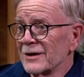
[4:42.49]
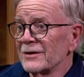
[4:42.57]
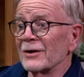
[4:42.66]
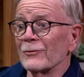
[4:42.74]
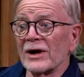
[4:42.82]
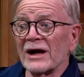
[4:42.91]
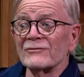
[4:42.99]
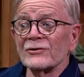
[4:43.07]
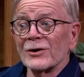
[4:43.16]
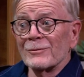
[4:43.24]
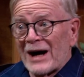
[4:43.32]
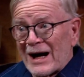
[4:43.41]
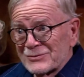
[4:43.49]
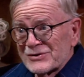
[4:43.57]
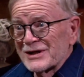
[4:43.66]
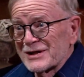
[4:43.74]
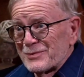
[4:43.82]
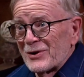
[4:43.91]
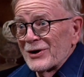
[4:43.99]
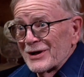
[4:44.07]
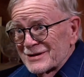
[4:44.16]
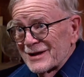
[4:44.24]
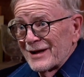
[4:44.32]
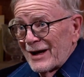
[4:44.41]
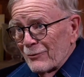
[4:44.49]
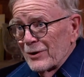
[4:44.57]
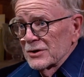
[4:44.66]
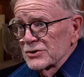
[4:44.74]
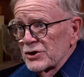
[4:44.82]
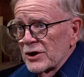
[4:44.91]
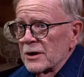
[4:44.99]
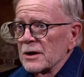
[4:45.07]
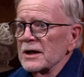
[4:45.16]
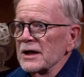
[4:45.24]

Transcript: that whatever her mom's experience in that wheelchair